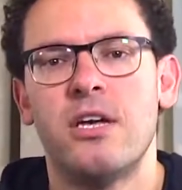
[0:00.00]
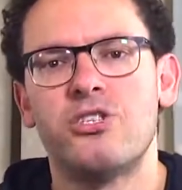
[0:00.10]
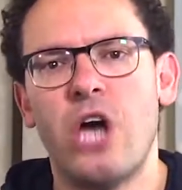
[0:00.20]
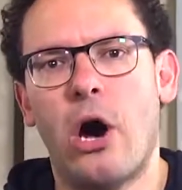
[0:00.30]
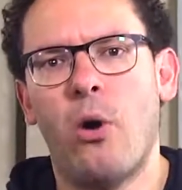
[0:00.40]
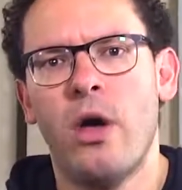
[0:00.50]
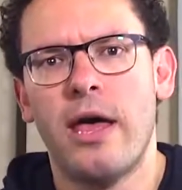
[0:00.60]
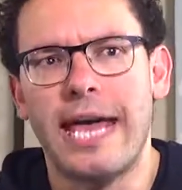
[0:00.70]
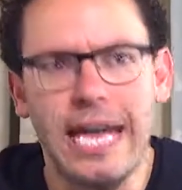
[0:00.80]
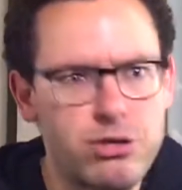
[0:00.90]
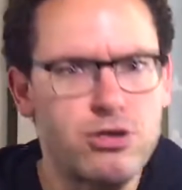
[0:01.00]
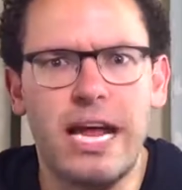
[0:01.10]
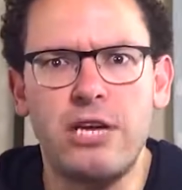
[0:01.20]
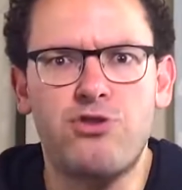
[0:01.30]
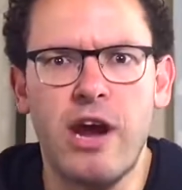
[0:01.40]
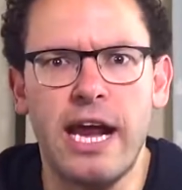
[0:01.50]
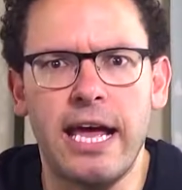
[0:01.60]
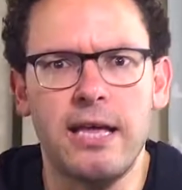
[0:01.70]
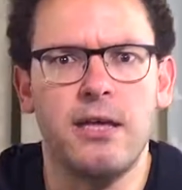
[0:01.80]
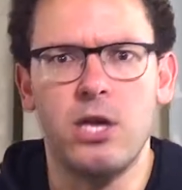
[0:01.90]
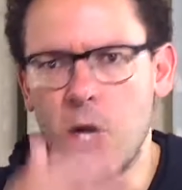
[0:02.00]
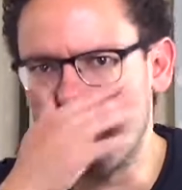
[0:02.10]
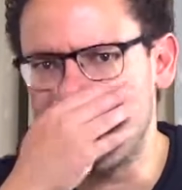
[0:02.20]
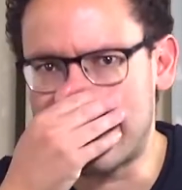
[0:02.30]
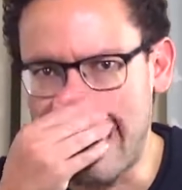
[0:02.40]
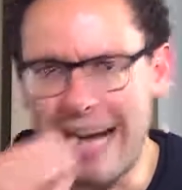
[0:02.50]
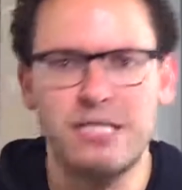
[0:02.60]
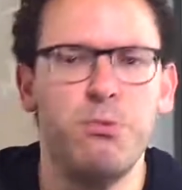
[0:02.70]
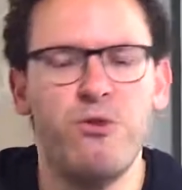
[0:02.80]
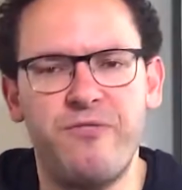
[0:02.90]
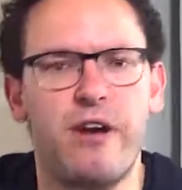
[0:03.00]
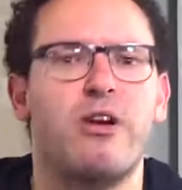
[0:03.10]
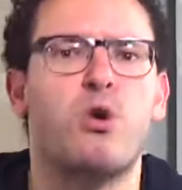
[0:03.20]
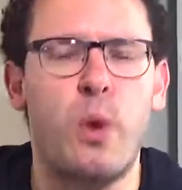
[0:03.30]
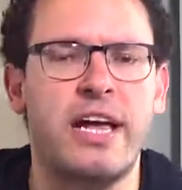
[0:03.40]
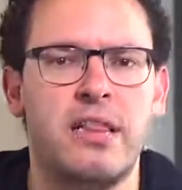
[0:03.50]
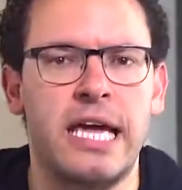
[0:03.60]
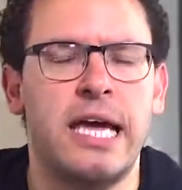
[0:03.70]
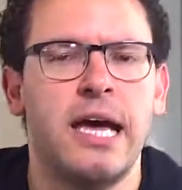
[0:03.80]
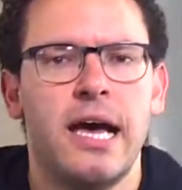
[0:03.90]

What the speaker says: So intraday trading, these stocks move very quickly.